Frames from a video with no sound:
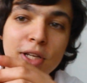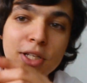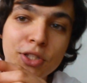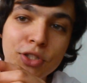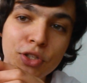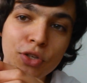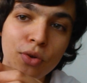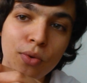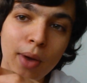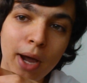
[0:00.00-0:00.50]

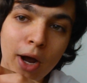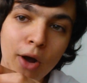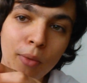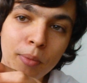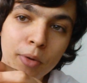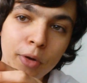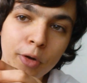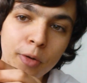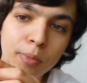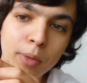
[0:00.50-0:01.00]
Lynne's new
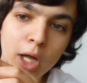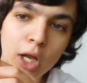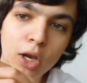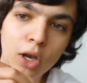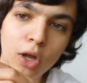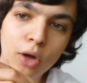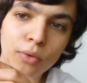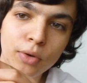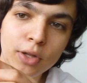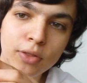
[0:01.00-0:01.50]
album,
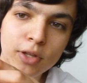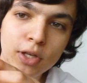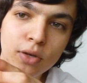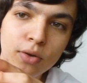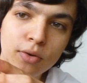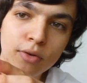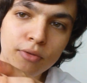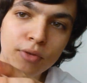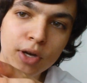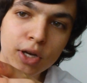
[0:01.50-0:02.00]
Alone in the
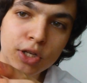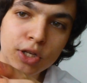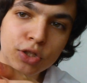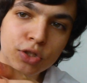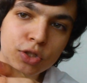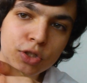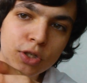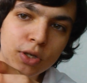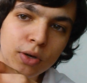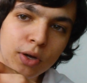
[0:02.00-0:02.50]

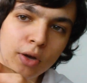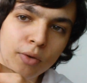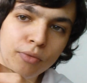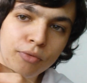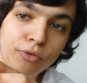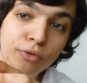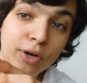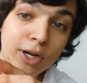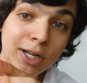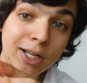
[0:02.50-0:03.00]
Universe,
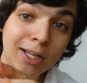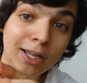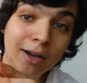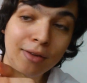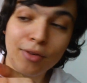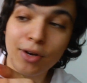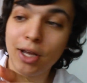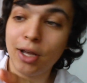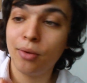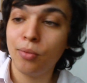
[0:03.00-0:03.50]
3D
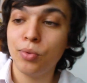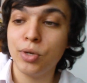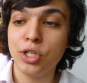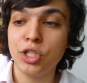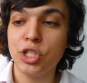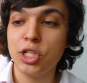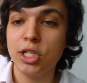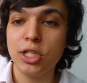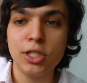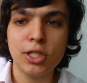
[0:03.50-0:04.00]
cover there,
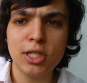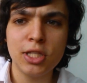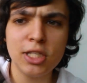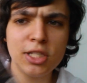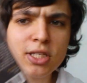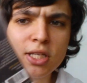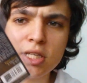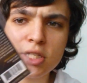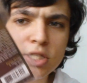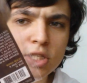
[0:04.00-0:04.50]

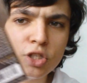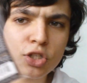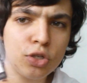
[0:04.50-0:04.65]
this is